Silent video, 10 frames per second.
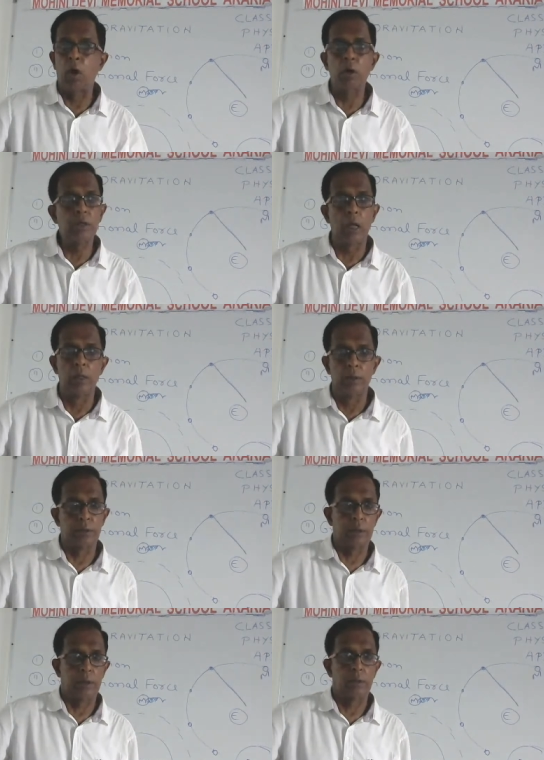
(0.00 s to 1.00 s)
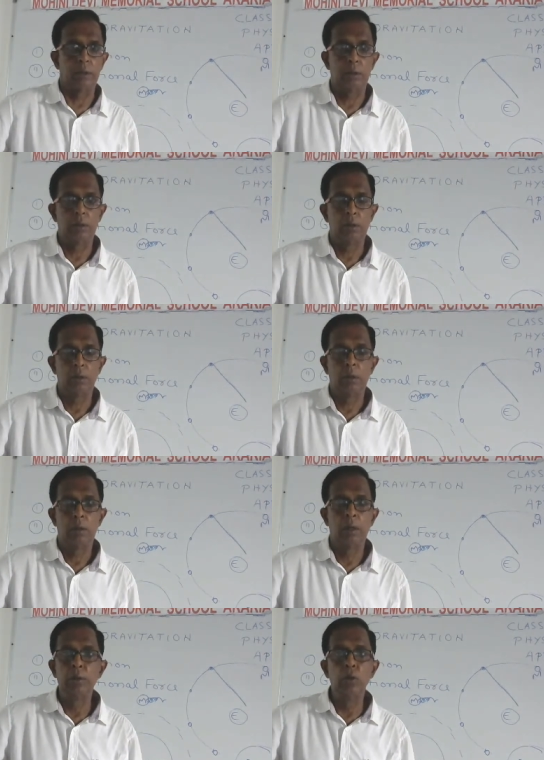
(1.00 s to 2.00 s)
not your son,
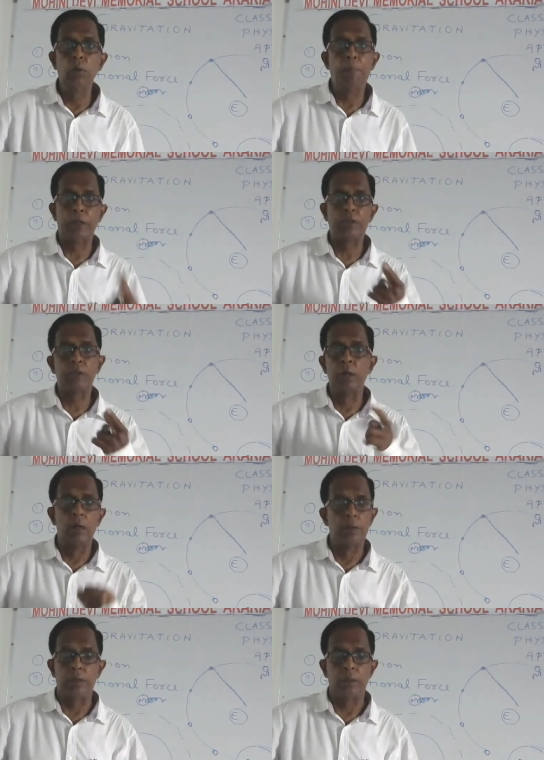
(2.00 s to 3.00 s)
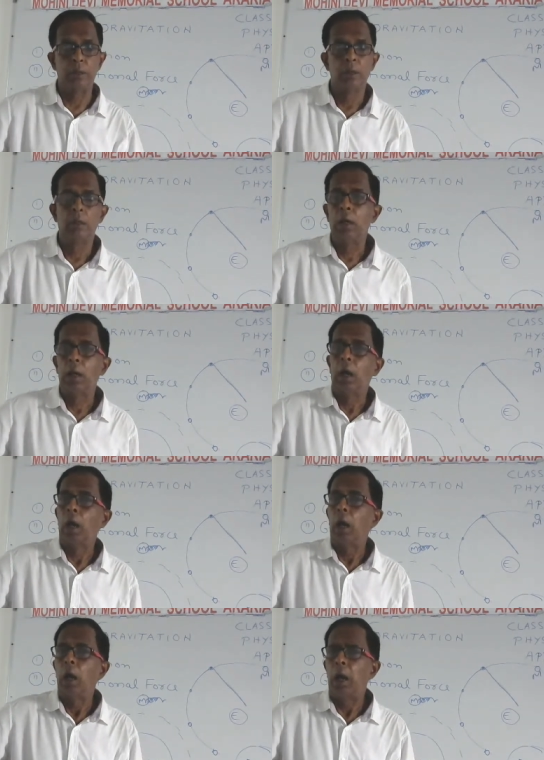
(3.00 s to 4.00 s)
a new personality.
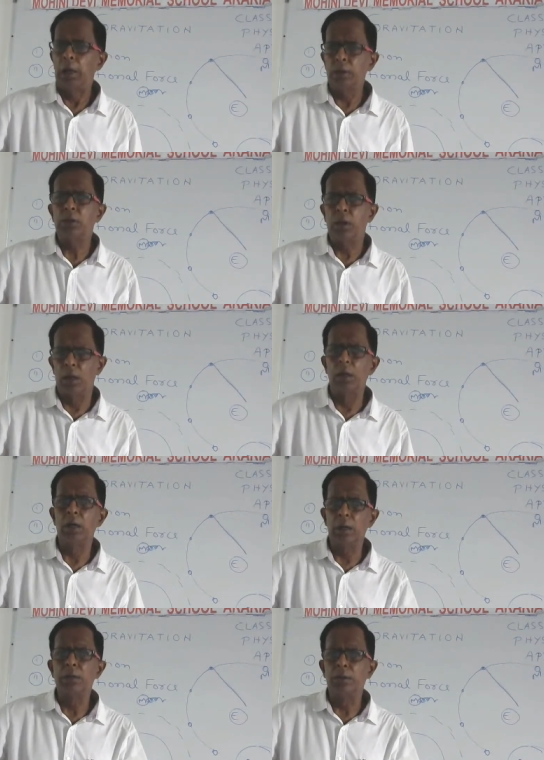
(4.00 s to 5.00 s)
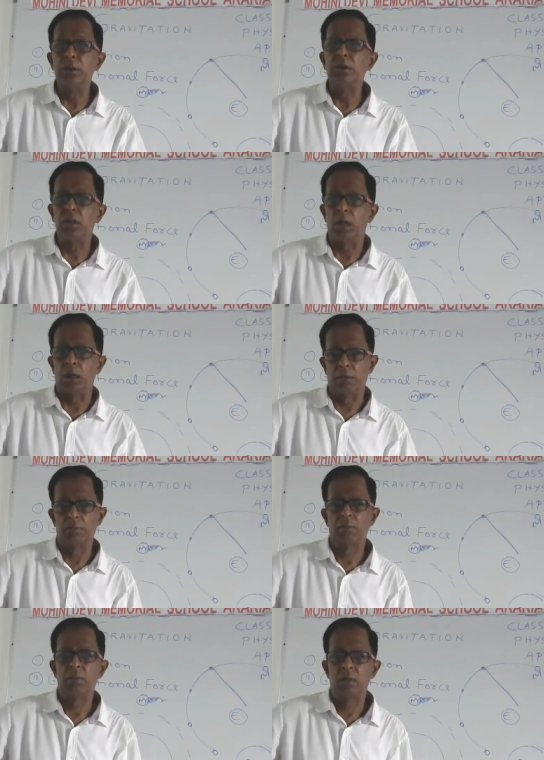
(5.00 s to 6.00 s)
And third, a teacher,
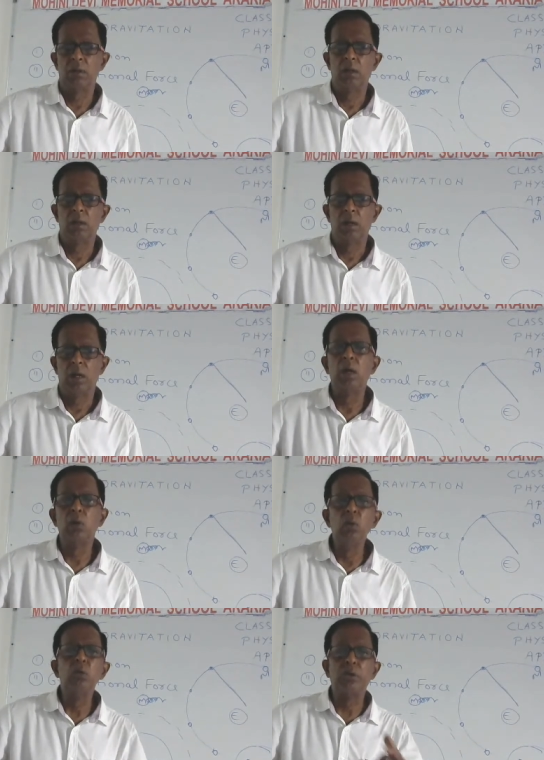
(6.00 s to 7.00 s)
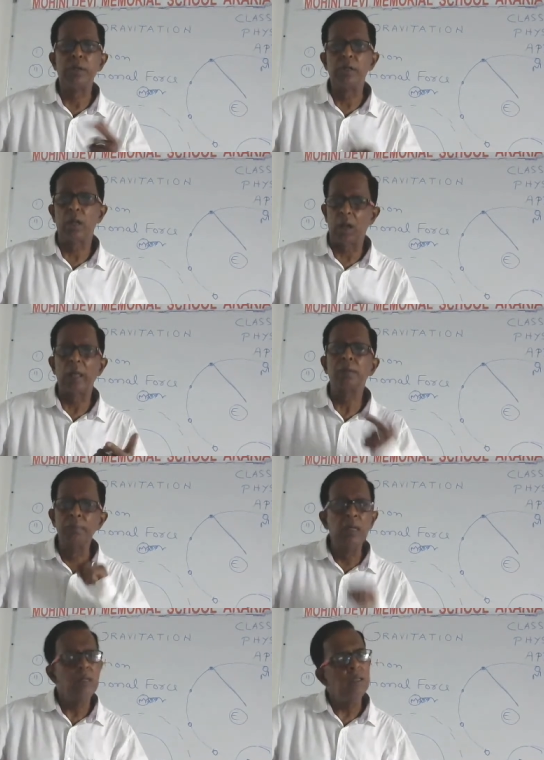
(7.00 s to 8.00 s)
a room teacher
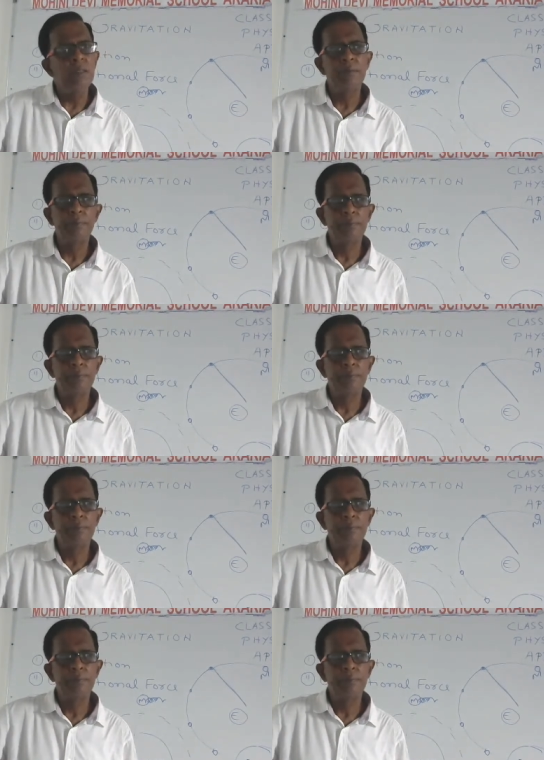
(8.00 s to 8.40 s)
like me.